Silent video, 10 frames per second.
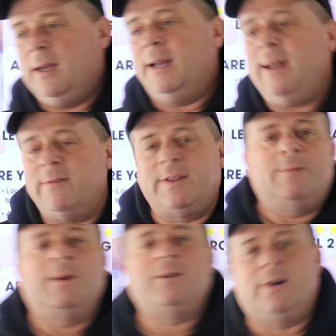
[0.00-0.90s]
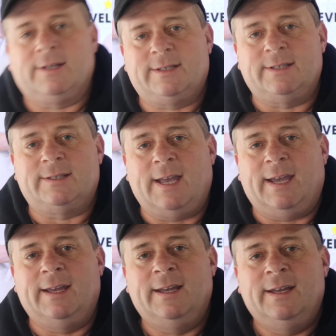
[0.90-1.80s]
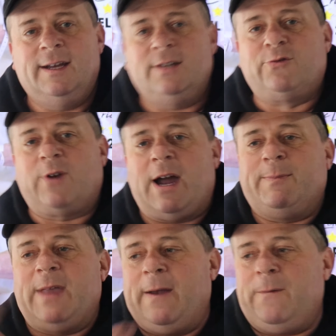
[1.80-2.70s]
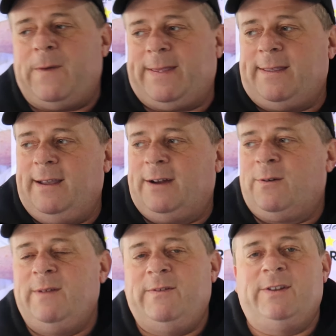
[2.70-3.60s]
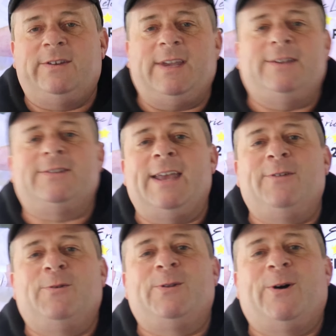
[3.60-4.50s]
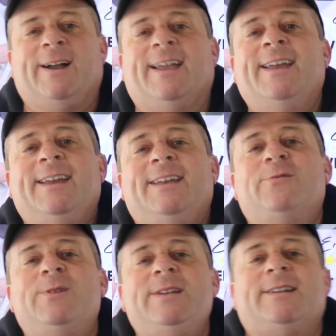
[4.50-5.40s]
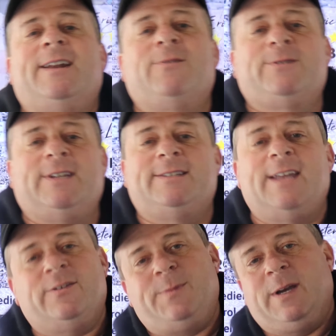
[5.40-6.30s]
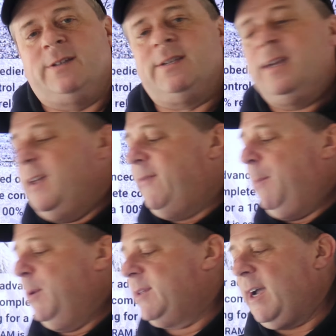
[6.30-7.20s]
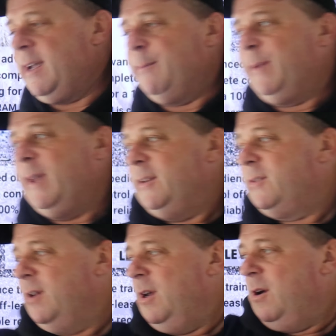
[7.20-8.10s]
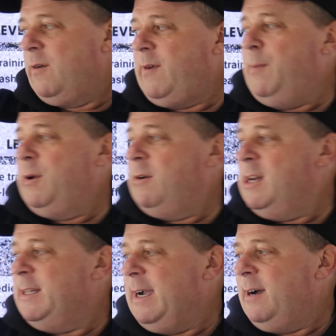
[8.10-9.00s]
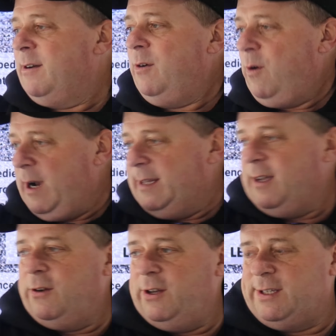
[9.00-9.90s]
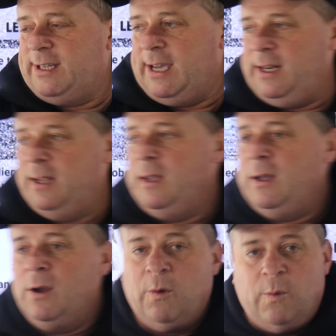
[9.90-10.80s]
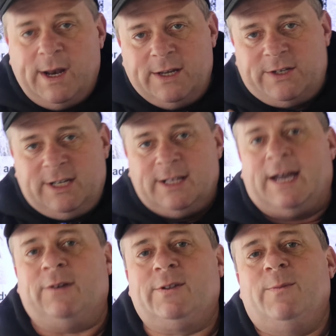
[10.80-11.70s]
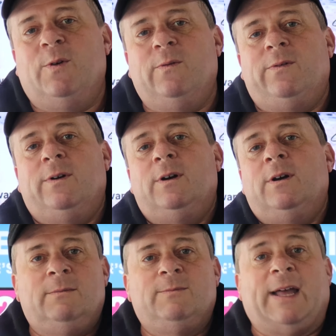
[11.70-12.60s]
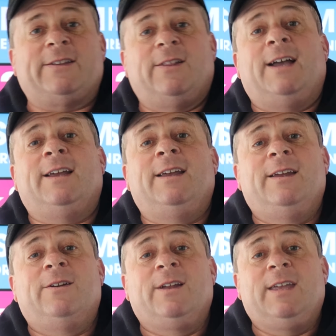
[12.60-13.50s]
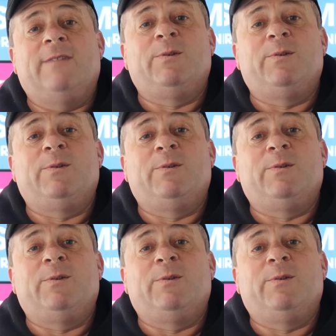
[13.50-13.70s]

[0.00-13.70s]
I never tell my dogs to stay. I drop that. I don't even say stay to a dog. And the reason I don't say stay is because if I put Sky in place, or if I put her in a down, or I tell her to sit, when is she allowed to move? Not till I give